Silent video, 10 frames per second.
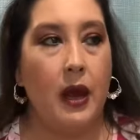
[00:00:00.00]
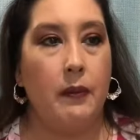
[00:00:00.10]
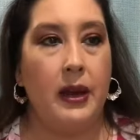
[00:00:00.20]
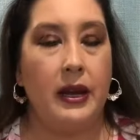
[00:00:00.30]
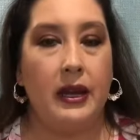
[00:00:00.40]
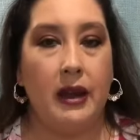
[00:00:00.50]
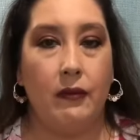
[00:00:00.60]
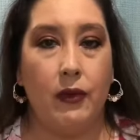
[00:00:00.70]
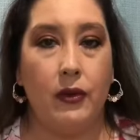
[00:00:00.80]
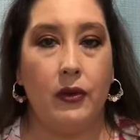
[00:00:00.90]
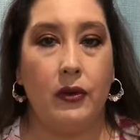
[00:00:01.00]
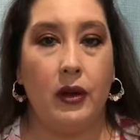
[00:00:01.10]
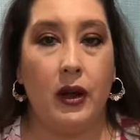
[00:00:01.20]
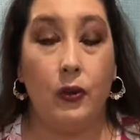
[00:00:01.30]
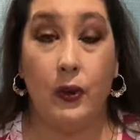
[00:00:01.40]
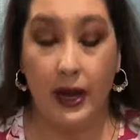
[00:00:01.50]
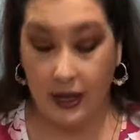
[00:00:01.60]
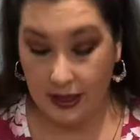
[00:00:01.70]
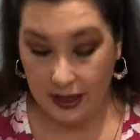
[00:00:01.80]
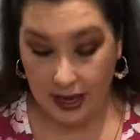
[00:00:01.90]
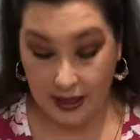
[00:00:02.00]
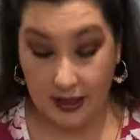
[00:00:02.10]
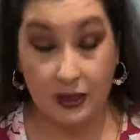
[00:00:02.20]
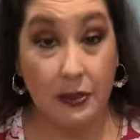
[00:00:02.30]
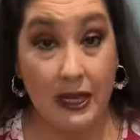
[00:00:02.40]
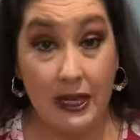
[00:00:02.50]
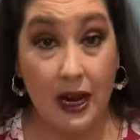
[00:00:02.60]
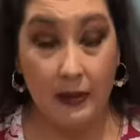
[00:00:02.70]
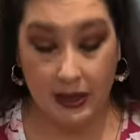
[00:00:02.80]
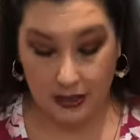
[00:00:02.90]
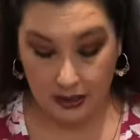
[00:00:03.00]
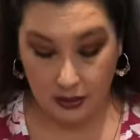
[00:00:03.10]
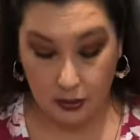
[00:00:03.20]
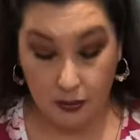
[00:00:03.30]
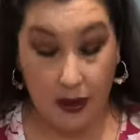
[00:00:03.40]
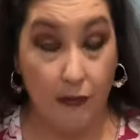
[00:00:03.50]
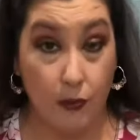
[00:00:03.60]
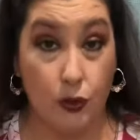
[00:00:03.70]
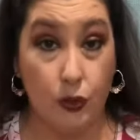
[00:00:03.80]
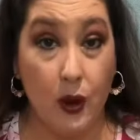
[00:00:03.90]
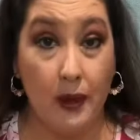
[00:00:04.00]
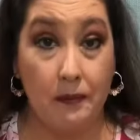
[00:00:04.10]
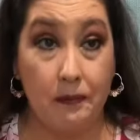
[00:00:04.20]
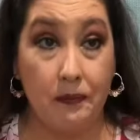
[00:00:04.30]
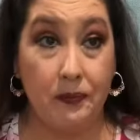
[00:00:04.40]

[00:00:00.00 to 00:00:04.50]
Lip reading: but never a ring that had this many diamonds, and this was my first one.